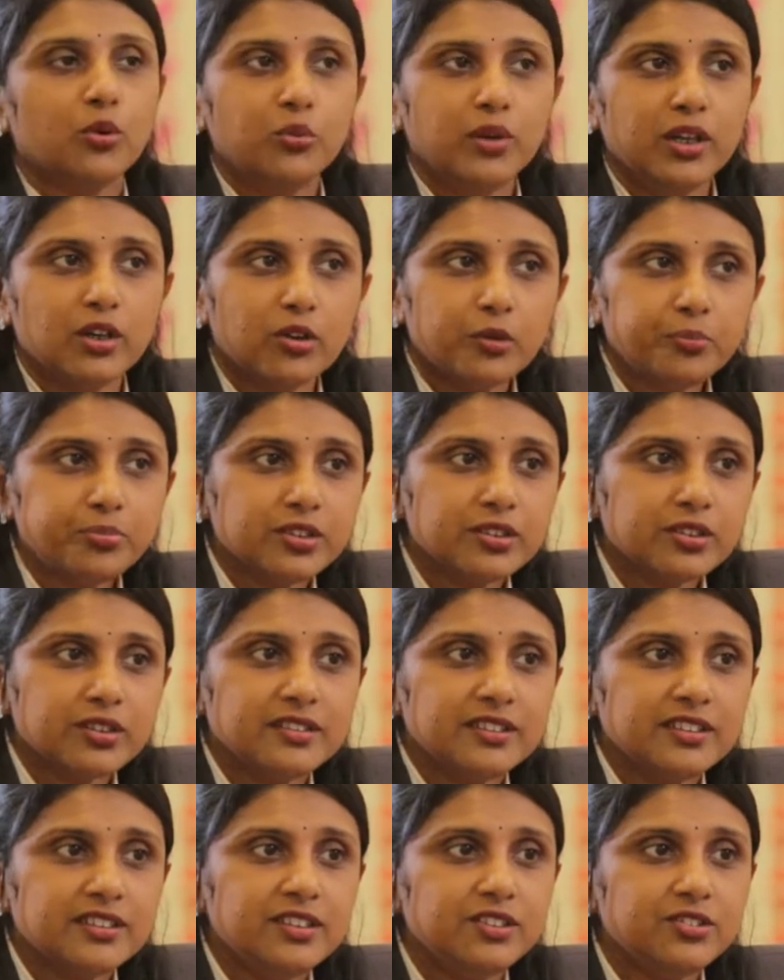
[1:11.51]
We hope to
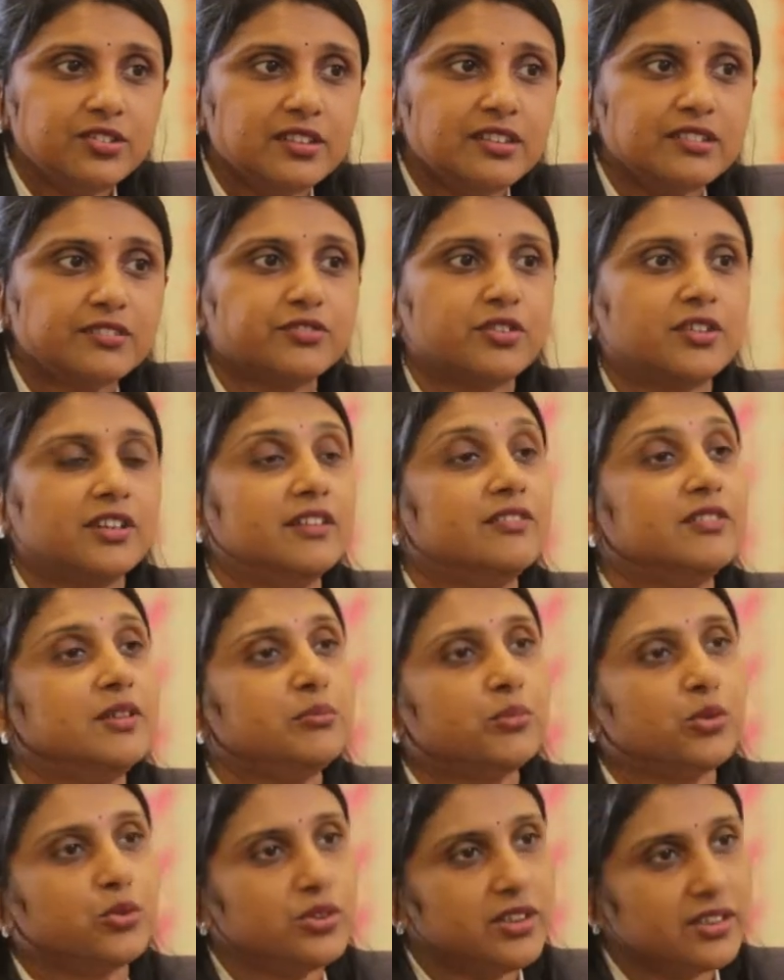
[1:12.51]
continue this for
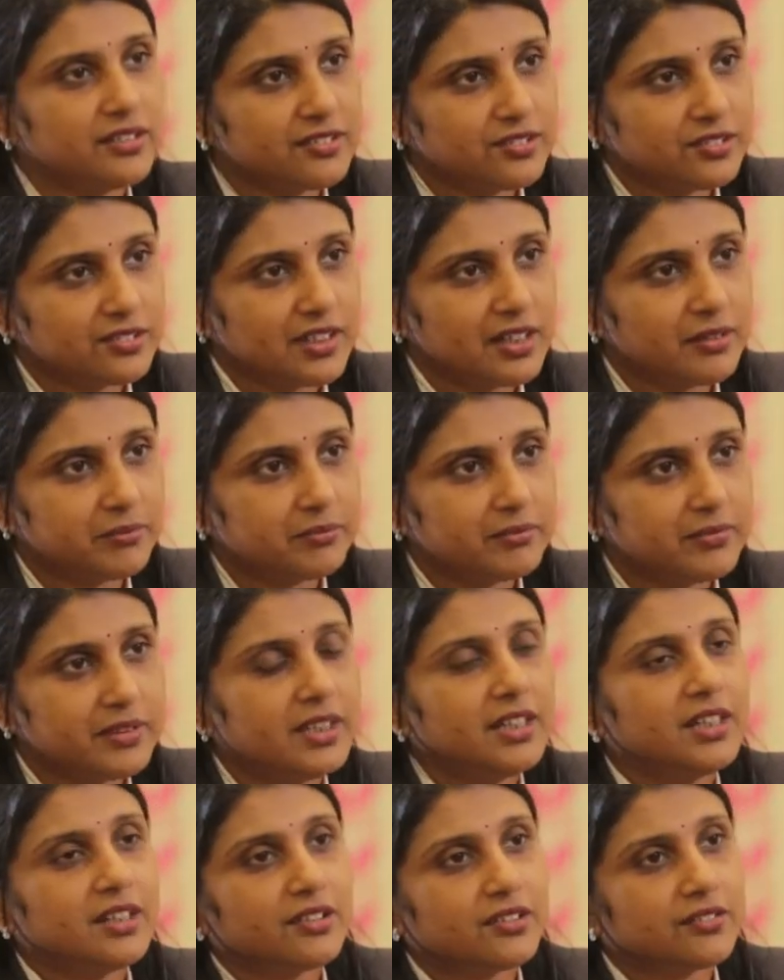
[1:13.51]
even more years to come.
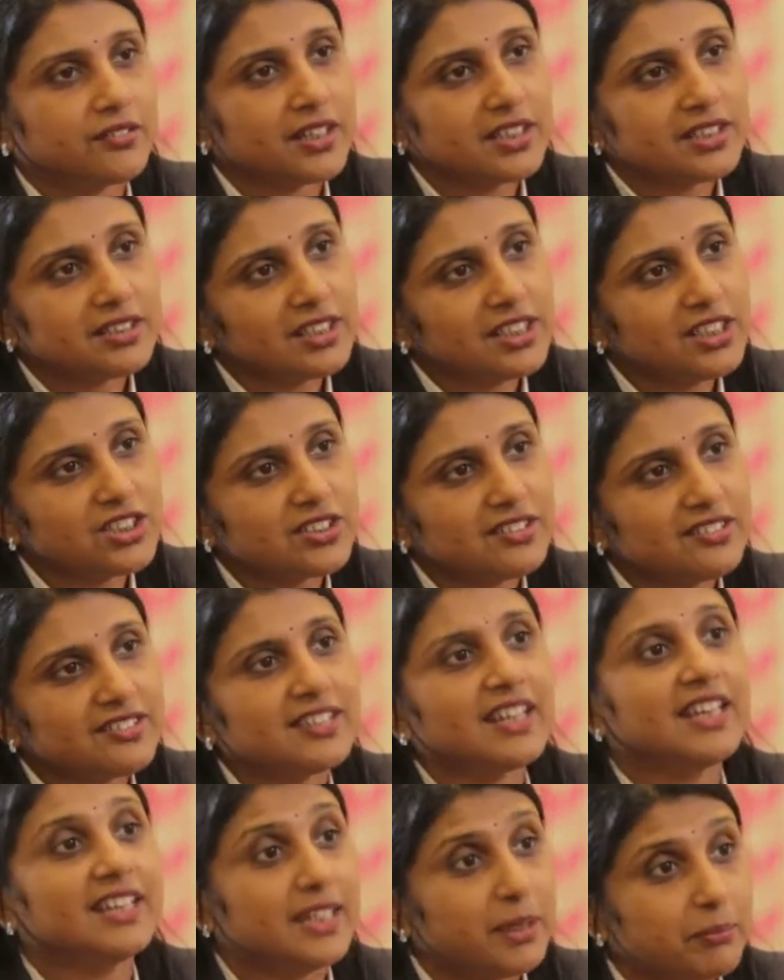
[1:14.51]

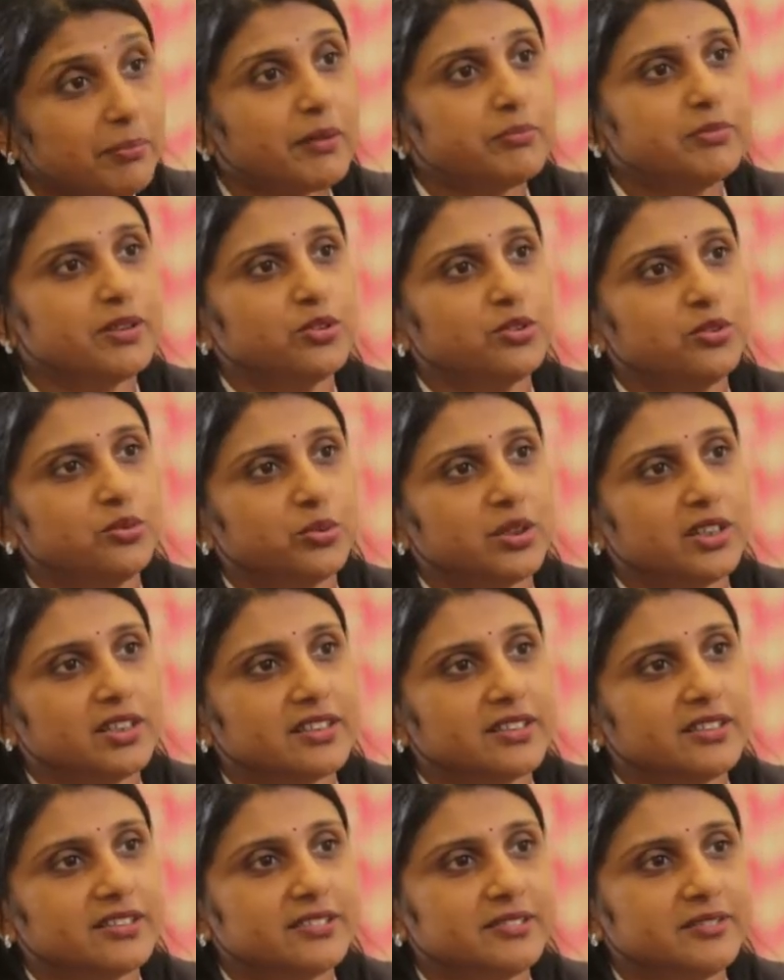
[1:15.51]
Congratulations and keep up the good
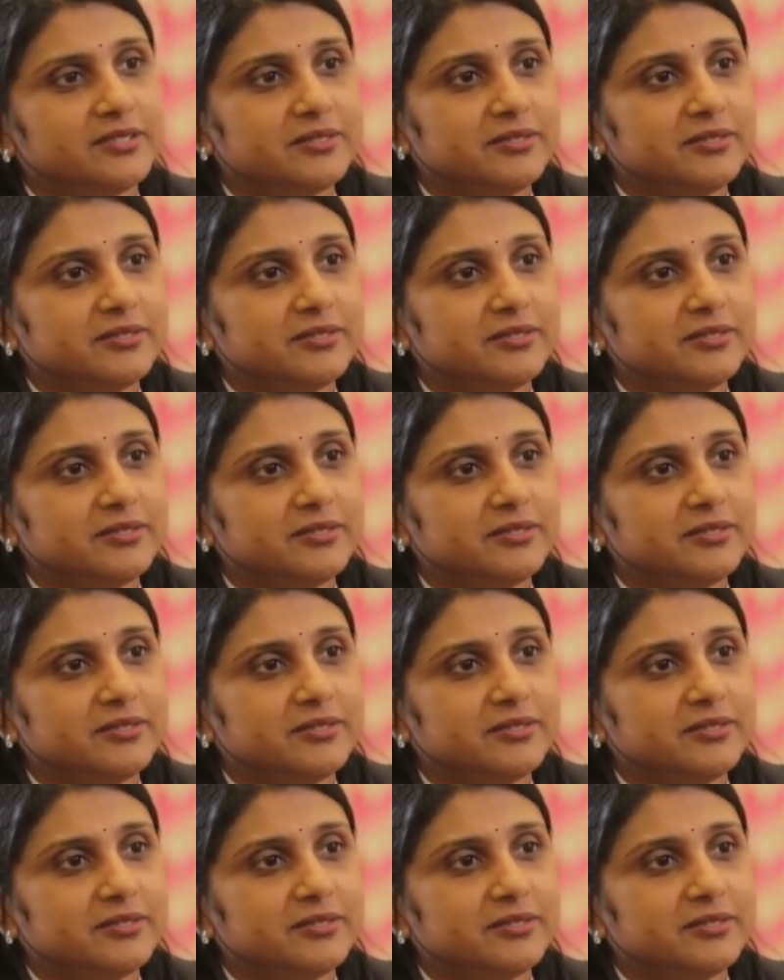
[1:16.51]
work.